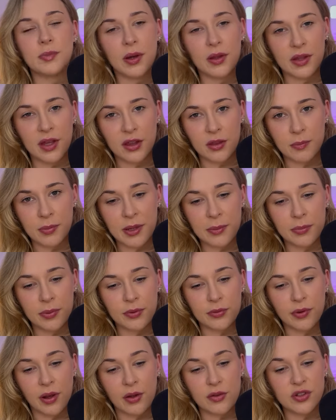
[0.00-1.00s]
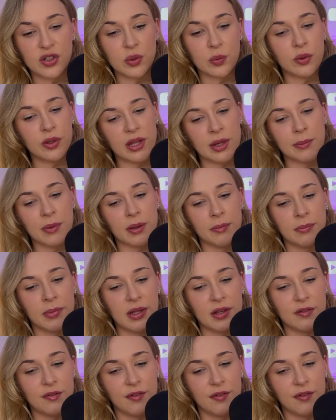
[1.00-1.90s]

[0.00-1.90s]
about the other people around you and what that might mean